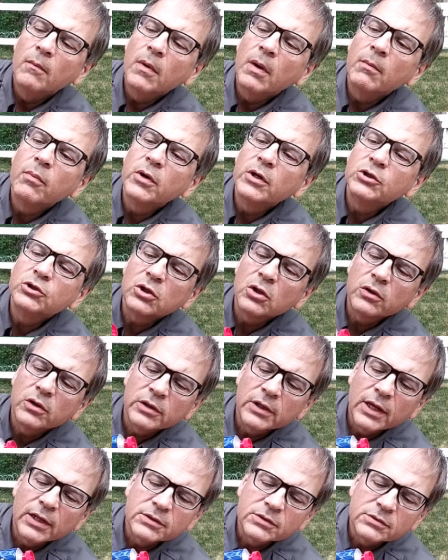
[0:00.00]
But I'm pretty sure
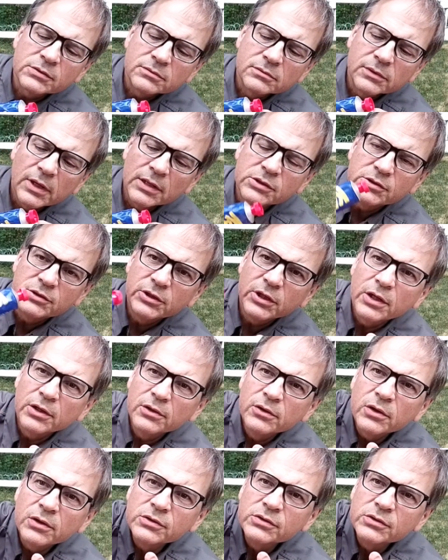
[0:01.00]
that that's tin. You